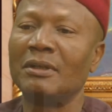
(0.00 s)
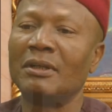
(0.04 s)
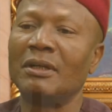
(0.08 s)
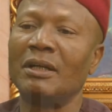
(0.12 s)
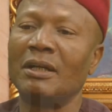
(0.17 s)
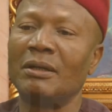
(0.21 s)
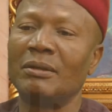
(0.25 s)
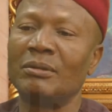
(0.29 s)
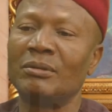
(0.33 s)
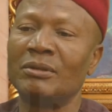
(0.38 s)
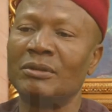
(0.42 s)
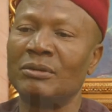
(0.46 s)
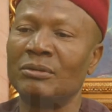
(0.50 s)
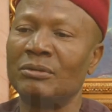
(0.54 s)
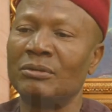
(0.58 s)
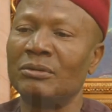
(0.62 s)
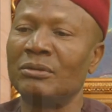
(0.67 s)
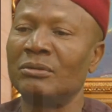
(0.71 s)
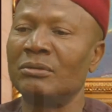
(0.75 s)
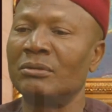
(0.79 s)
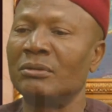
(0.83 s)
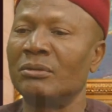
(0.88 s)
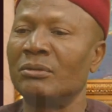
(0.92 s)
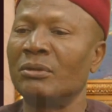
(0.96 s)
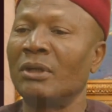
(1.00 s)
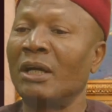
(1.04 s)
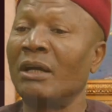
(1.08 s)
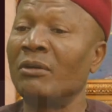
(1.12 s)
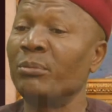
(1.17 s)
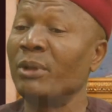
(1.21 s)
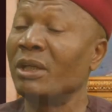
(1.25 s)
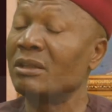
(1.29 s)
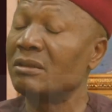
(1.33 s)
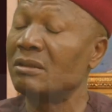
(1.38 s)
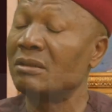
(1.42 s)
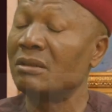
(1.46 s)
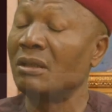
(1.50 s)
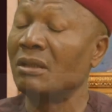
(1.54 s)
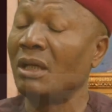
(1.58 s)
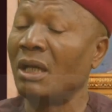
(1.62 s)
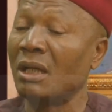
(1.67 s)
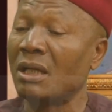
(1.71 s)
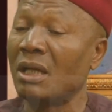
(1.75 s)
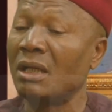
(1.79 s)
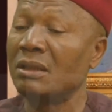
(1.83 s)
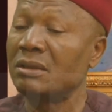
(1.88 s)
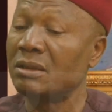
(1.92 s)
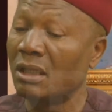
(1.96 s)
But I
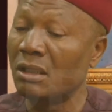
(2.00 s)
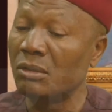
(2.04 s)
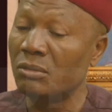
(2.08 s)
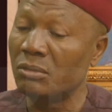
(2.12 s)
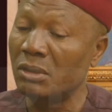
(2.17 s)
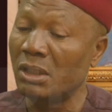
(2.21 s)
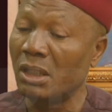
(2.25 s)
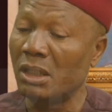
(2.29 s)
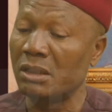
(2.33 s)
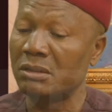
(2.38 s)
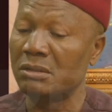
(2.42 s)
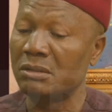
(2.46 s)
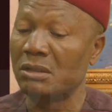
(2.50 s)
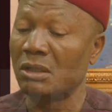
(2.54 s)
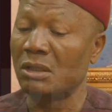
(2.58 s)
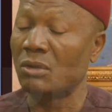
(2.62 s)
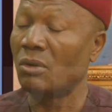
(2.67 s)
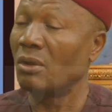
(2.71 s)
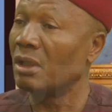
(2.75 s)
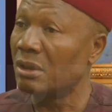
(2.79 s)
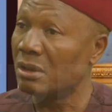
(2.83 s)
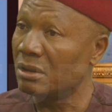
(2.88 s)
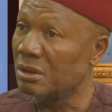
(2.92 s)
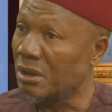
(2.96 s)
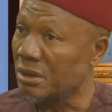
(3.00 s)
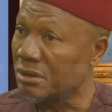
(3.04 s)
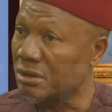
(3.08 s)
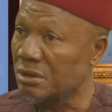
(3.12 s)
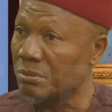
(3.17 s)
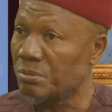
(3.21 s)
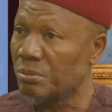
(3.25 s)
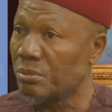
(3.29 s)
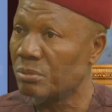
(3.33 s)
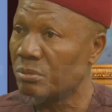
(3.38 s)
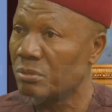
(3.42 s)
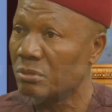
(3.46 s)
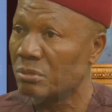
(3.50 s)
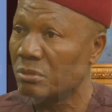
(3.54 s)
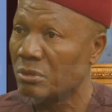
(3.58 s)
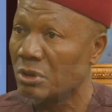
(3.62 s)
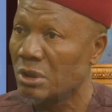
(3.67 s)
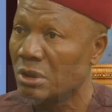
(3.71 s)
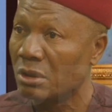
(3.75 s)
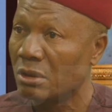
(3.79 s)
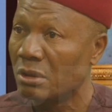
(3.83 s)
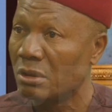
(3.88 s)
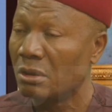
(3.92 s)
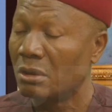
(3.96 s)
can tell you that the current leadership
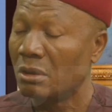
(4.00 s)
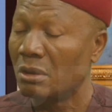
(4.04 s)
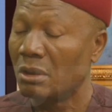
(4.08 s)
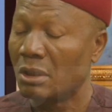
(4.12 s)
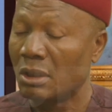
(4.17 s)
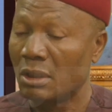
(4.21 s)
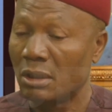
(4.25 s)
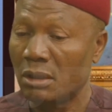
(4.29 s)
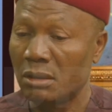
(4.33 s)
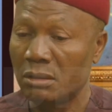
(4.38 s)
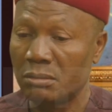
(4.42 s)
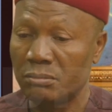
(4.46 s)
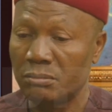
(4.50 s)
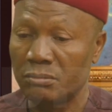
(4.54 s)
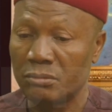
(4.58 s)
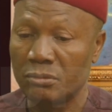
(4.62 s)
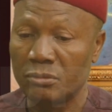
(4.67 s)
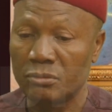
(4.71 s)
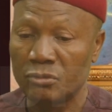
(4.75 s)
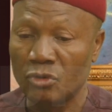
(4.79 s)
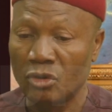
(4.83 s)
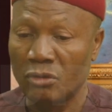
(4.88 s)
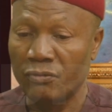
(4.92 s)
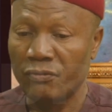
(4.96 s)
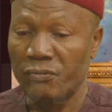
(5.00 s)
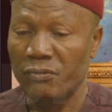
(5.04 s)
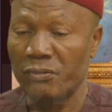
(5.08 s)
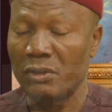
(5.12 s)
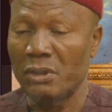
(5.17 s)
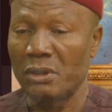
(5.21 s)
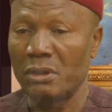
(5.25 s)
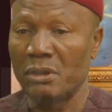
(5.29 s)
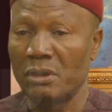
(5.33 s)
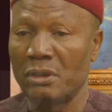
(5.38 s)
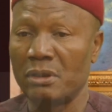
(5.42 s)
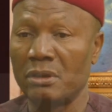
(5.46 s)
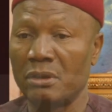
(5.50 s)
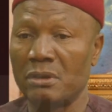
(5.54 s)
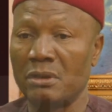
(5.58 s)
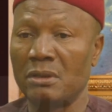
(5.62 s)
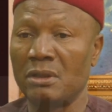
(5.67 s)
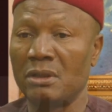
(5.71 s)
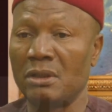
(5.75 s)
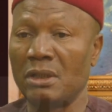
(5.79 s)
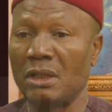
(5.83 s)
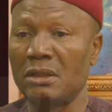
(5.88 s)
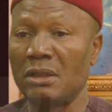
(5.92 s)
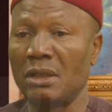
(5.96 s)
of
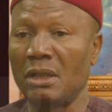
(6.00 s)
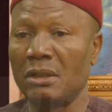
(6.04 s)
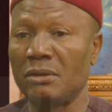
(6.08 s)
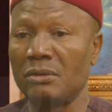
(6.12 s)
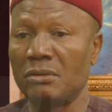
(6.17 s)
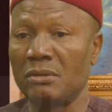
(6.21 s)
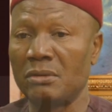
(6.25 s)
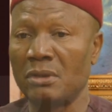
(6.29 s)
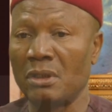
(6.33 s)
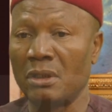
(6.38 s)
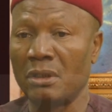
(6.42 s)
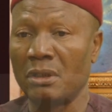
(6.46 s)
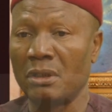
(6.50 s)
the Nigerian